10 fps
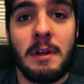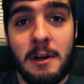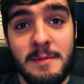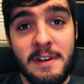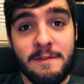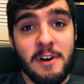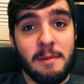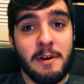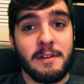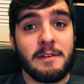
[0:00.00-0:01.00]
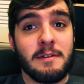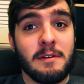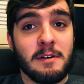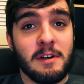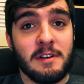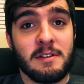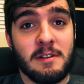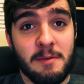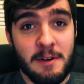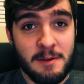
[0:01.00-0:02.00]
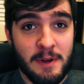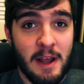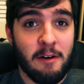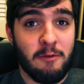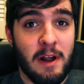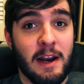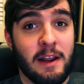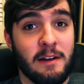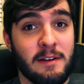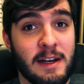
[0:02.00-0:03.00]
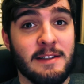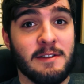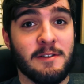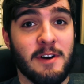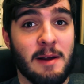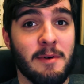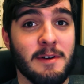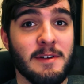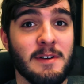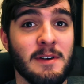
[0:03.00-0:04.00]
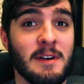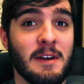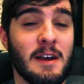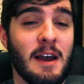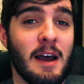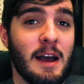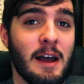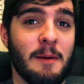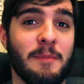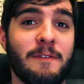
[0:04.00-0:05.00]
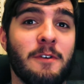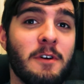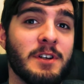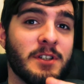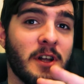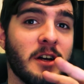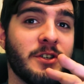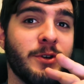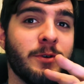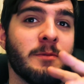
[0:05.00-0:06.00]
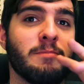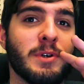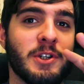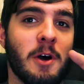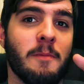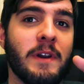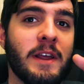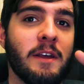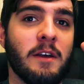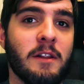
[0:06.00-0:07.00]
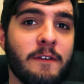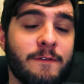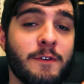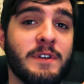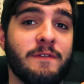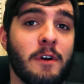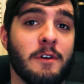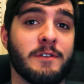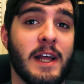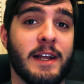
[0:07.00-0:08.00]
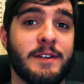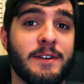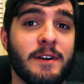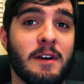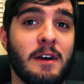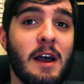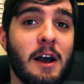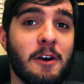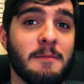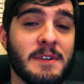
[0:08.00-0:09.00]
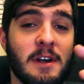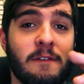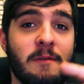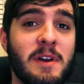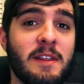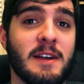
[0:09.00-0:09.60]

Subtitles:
I got myself a tripod, because to be honest with you, I really needed a tripod. And before I start shooting predominantly the Fuji 400H, I got myself a bit of